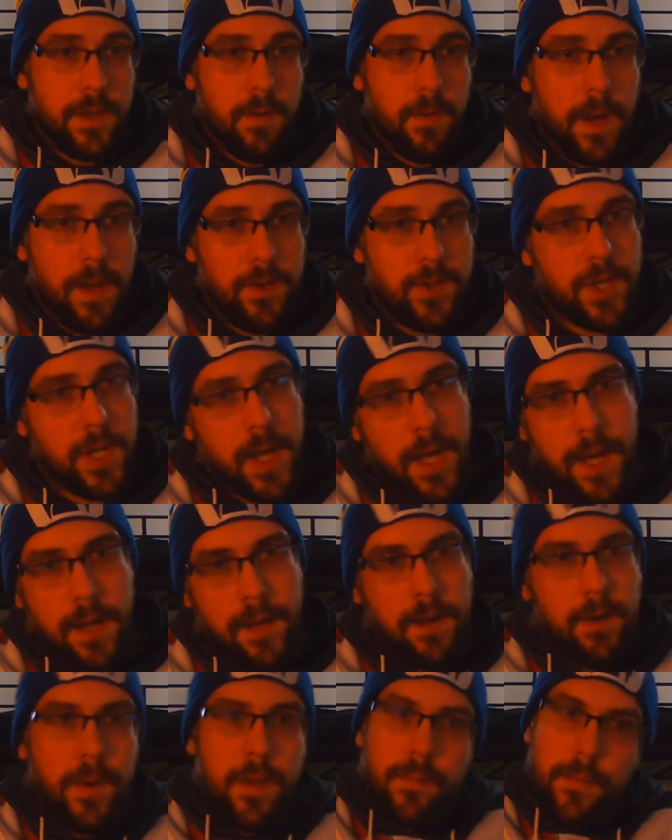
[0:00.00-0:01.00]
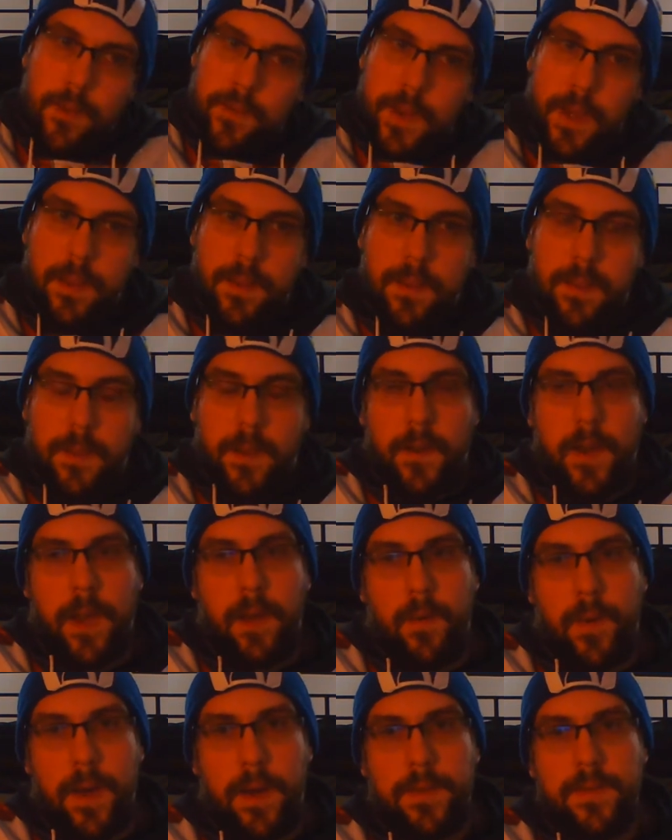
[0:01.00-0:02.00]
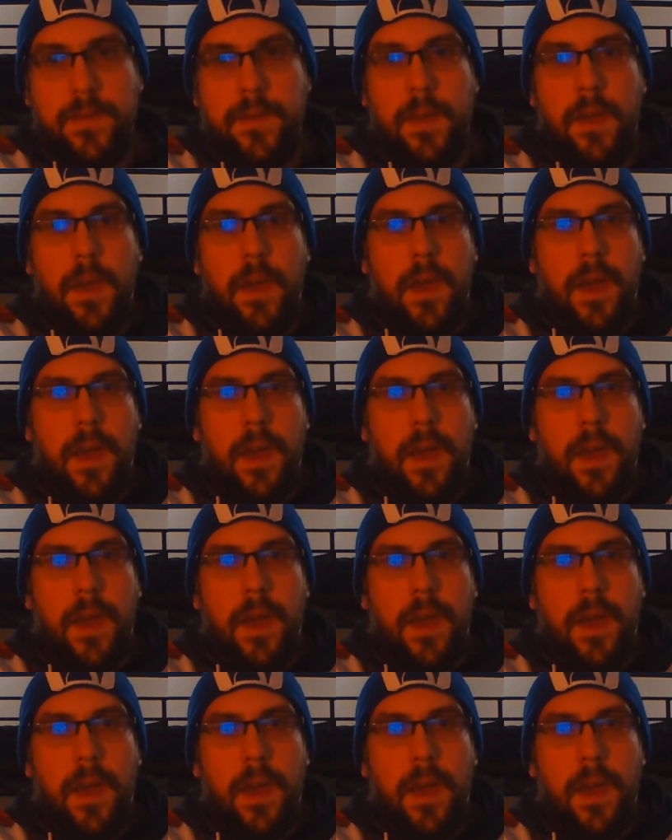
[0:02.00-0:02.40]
around Chicago and moving into the Great West.